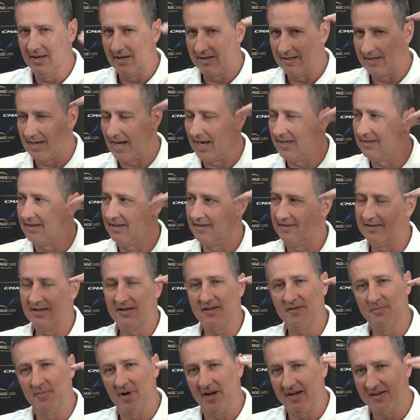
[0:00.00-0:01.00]

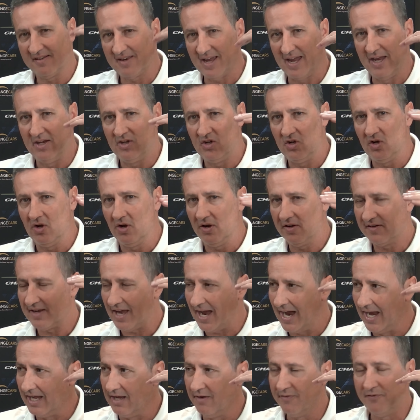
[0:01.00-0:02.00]
96 months, 8 years,
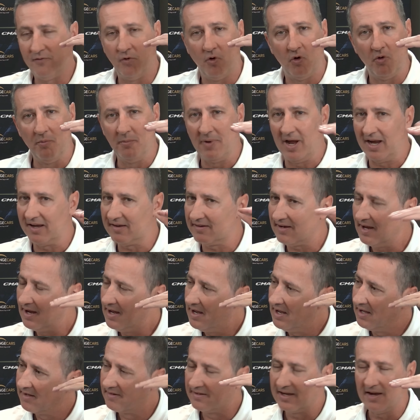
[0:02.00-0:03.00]
84 months,
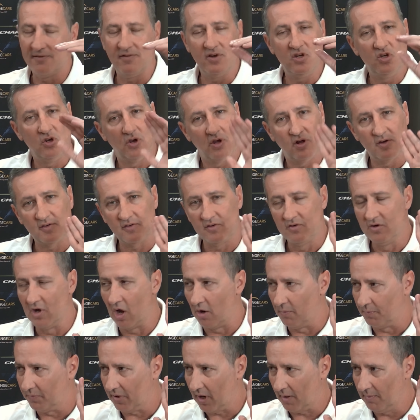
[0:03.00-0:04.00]
7 years,
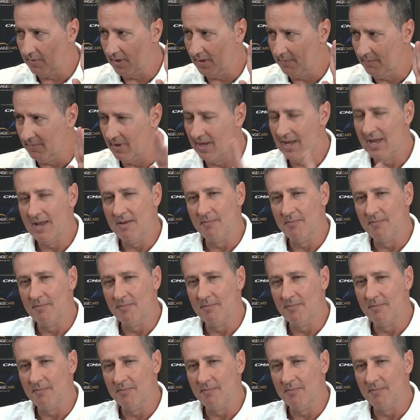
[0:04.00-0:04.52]
no problem.